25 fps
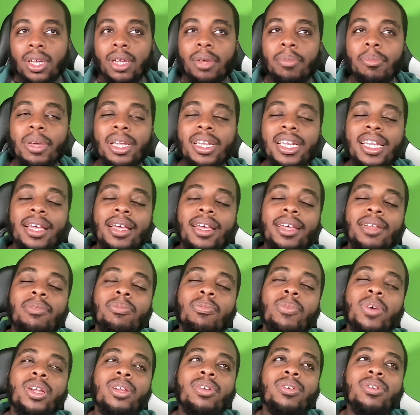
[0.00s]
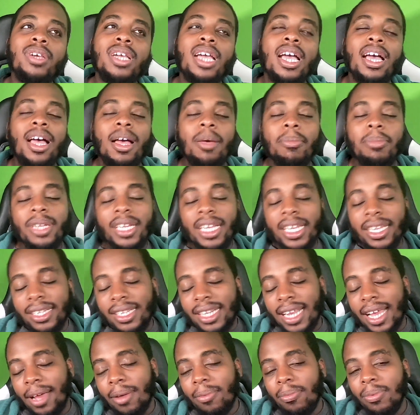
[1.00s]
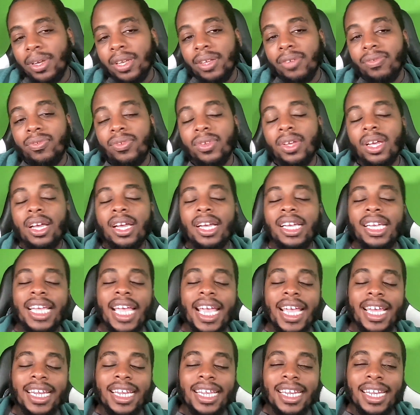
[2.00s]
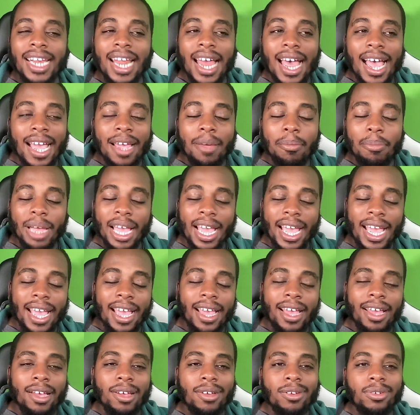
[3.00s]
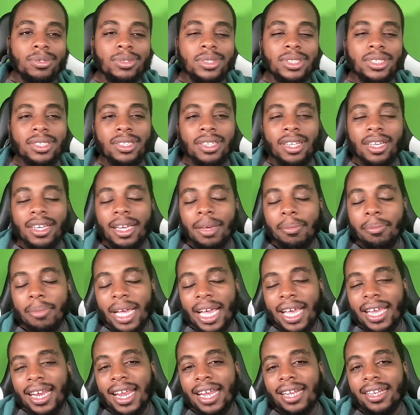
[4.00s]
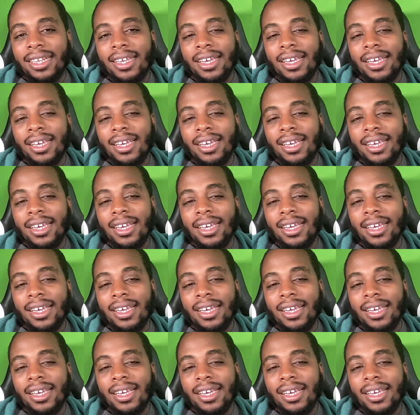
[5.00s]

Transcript: But then when you combine that with gaining 9 pounds, looking bad at the